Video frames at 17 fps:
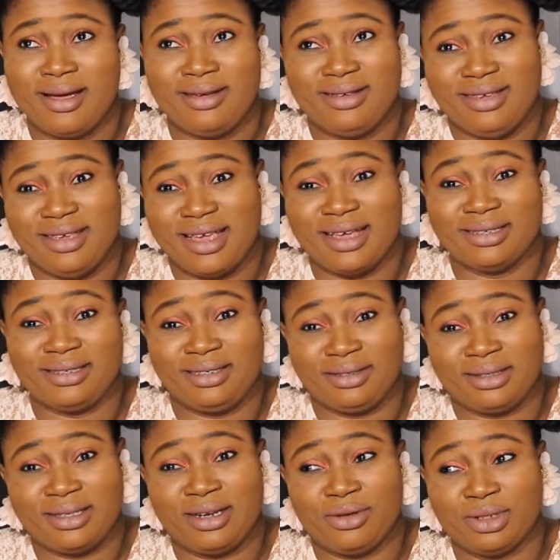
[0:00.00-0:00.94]
Yes, she
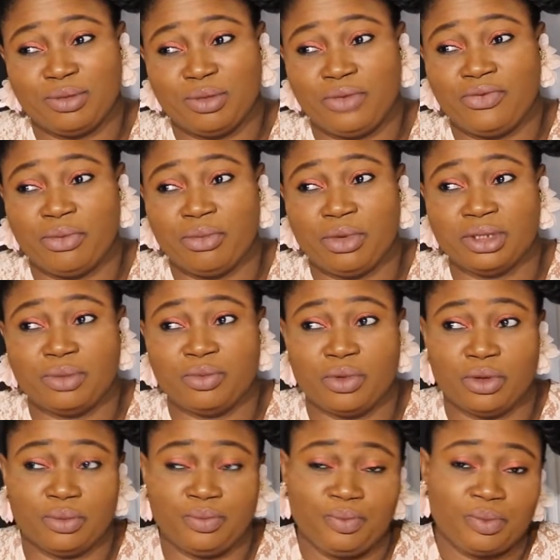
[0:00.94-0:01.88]
stayed in the hospital for months,
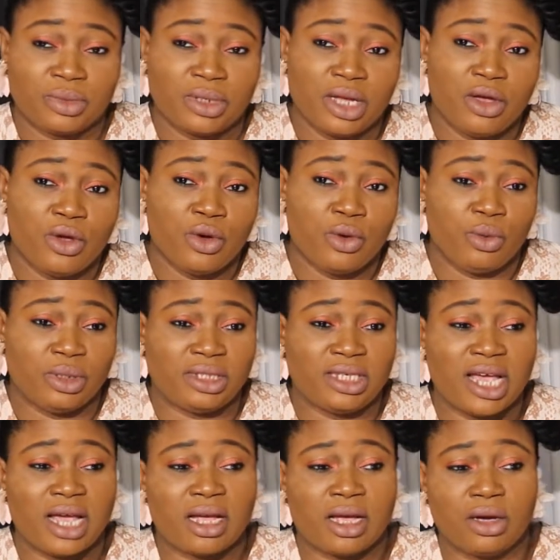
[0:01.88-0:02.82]
but we
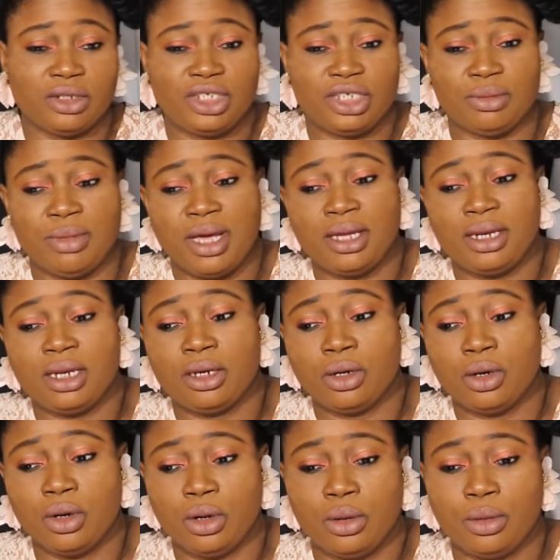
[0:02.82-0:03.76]
thank God she made it
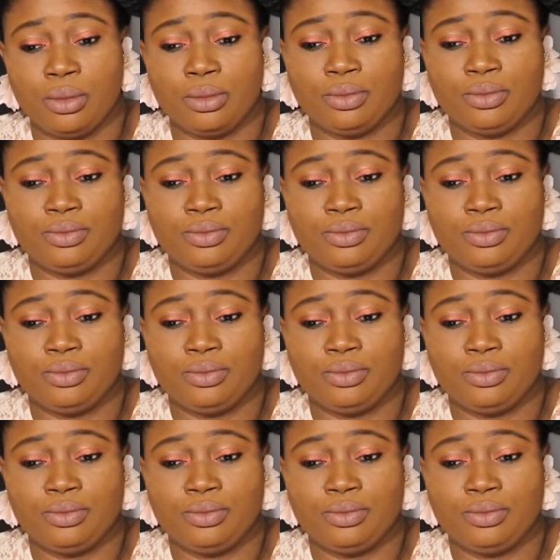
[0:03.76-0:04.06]
home.